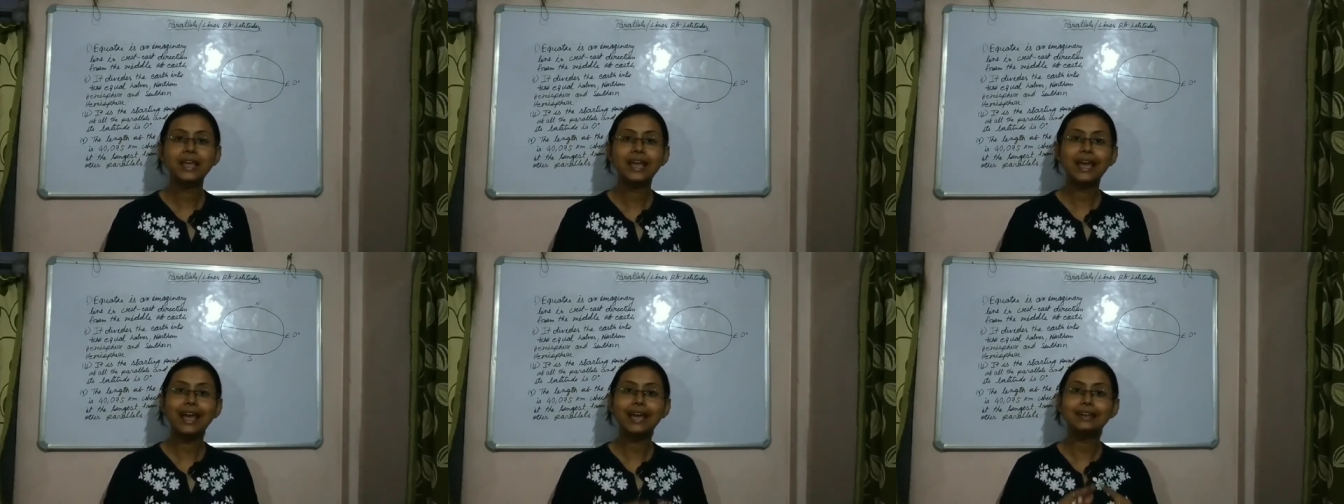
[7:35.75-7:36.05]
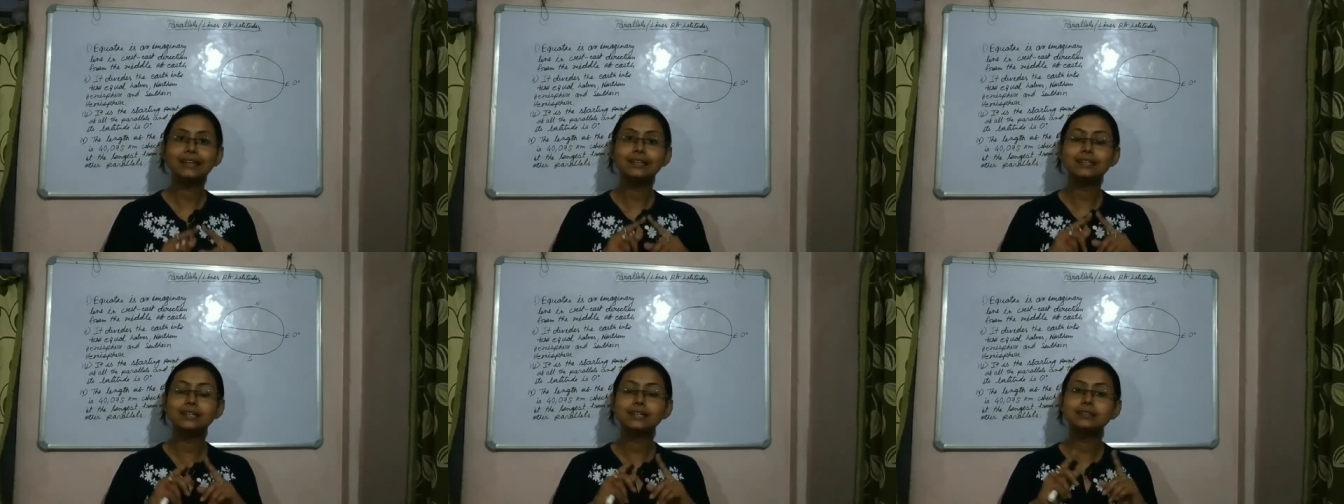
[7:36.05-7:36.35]
and
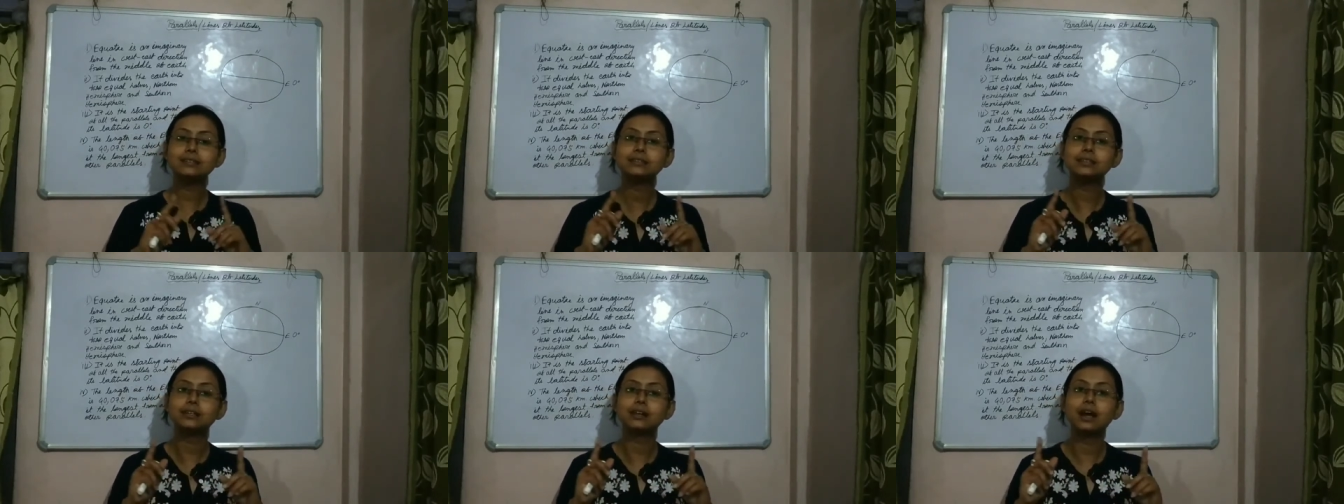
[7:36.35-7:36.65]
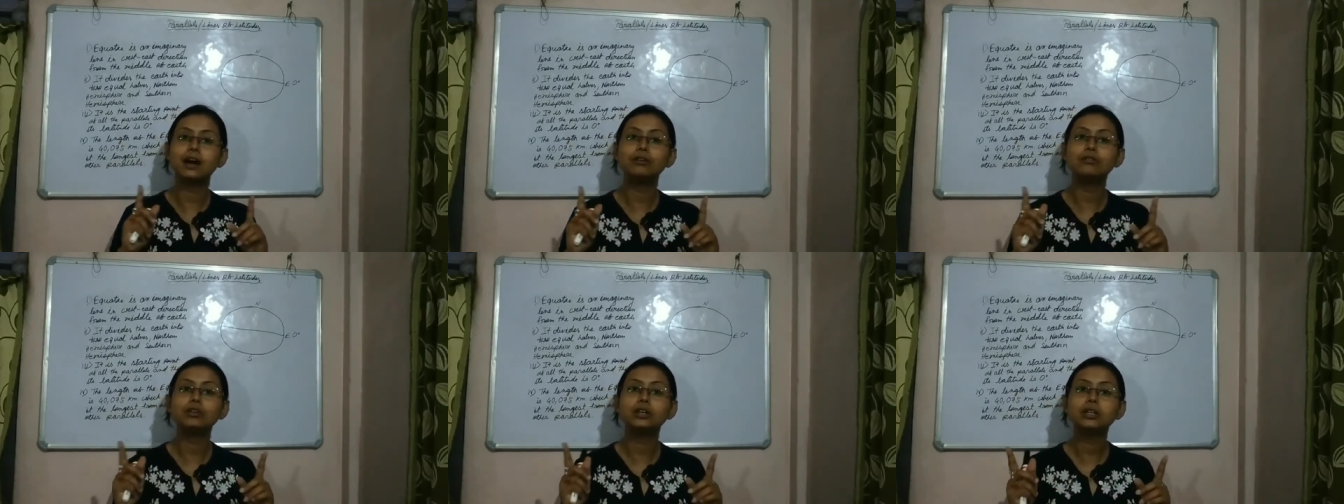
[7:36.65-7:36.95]
it has
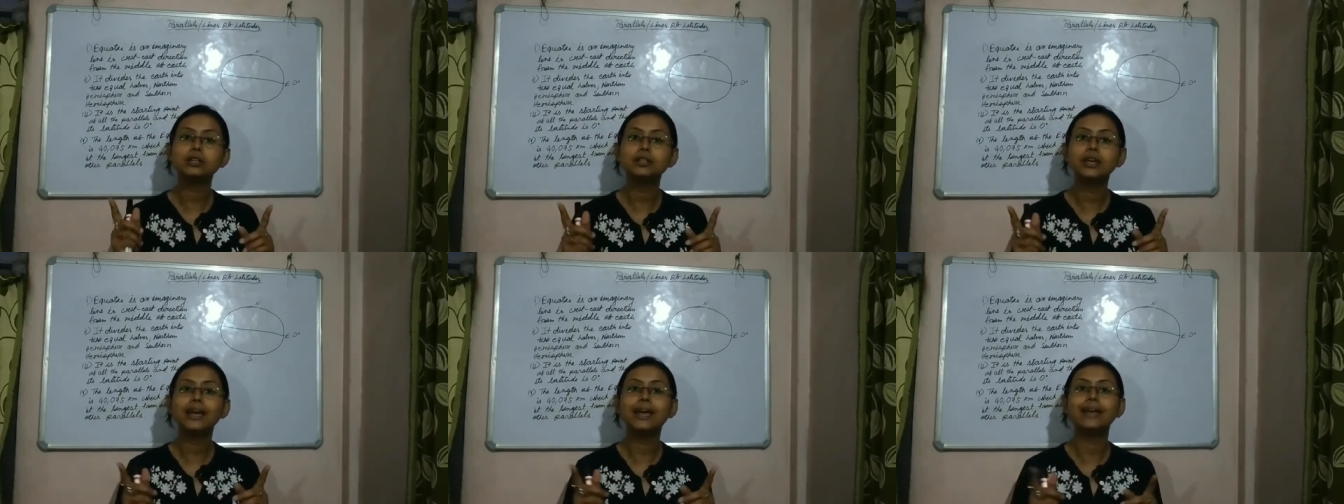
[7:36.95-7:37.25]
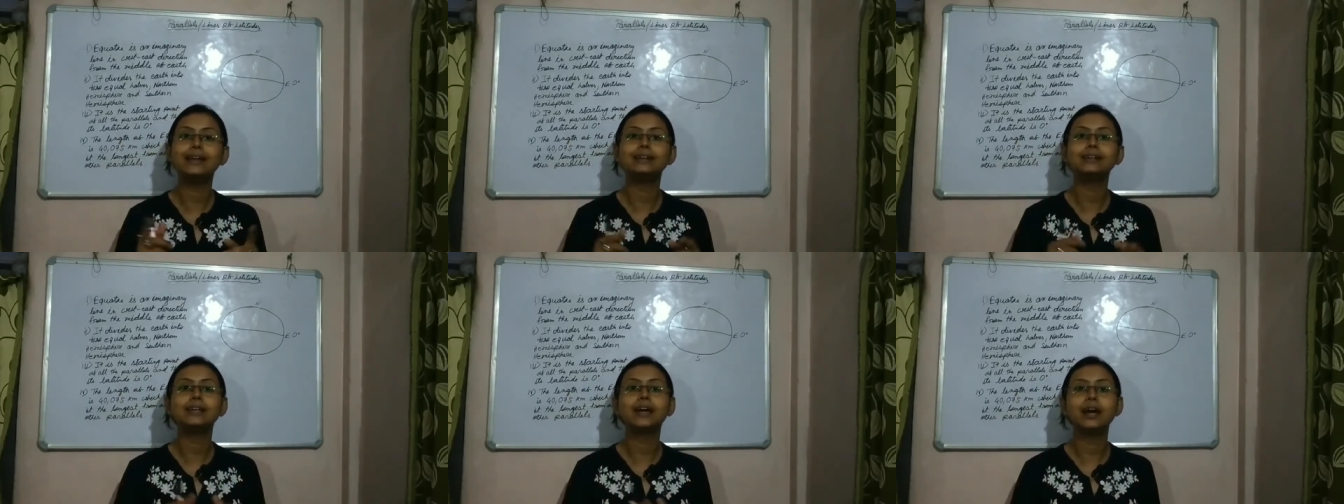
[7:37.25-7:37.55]
surrounded the
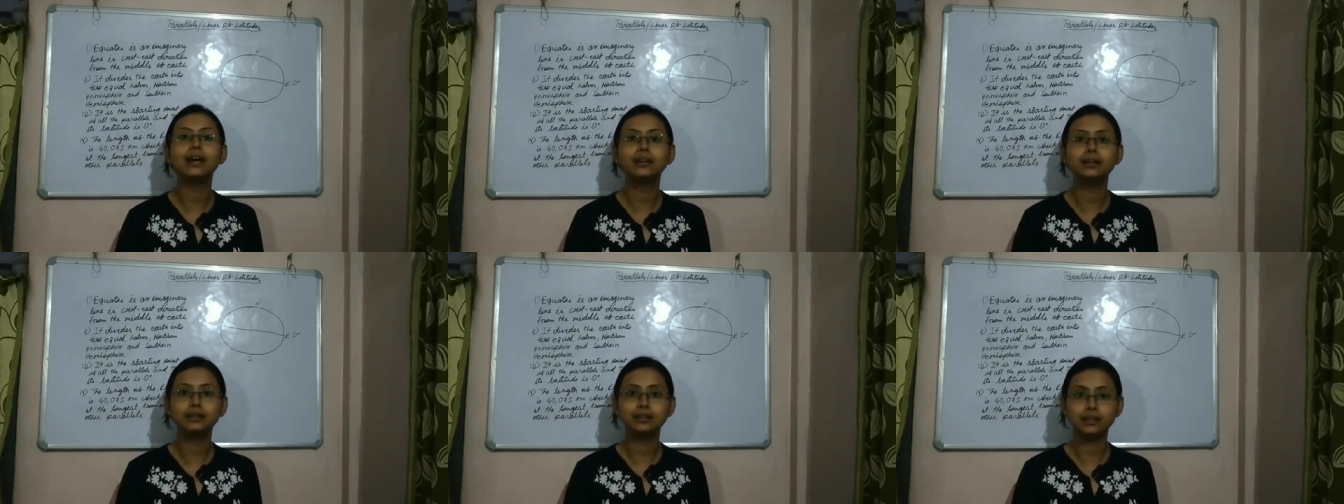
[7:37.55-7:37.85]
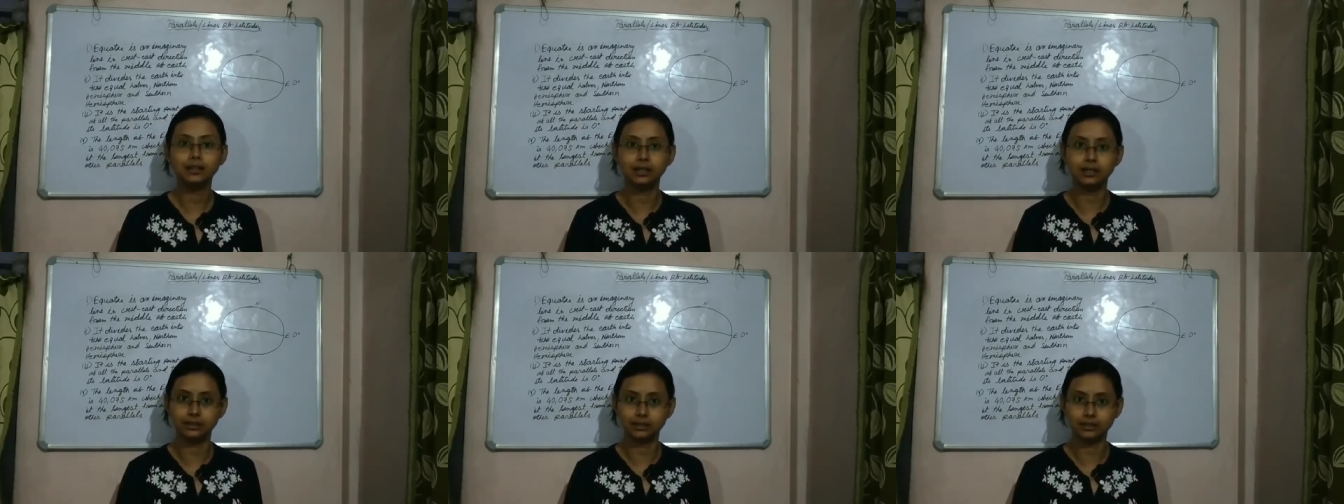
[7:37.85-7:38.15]
entire
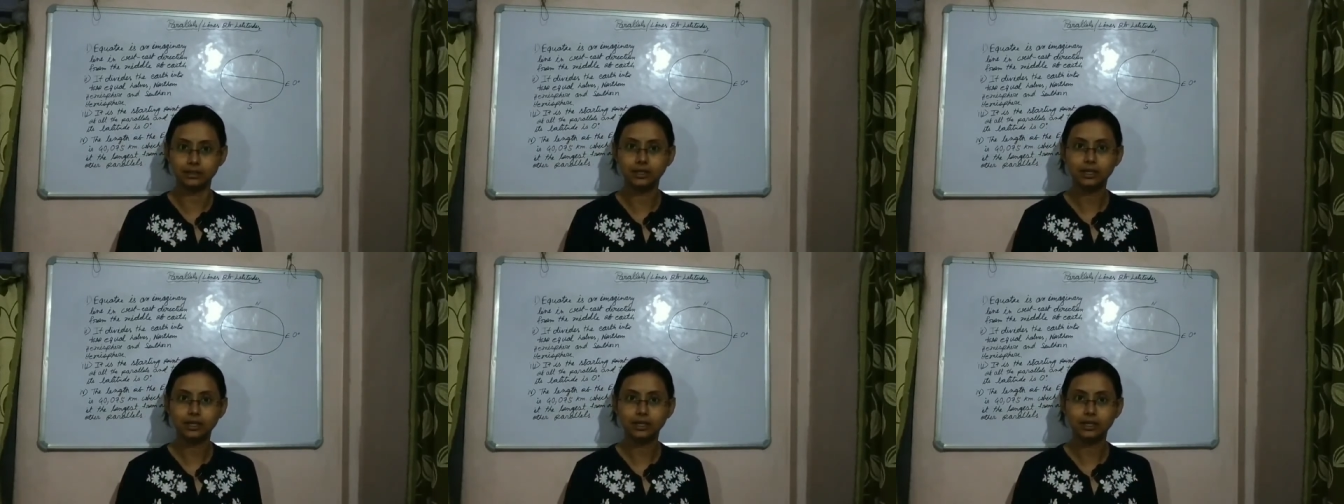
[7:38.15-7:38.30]
earth,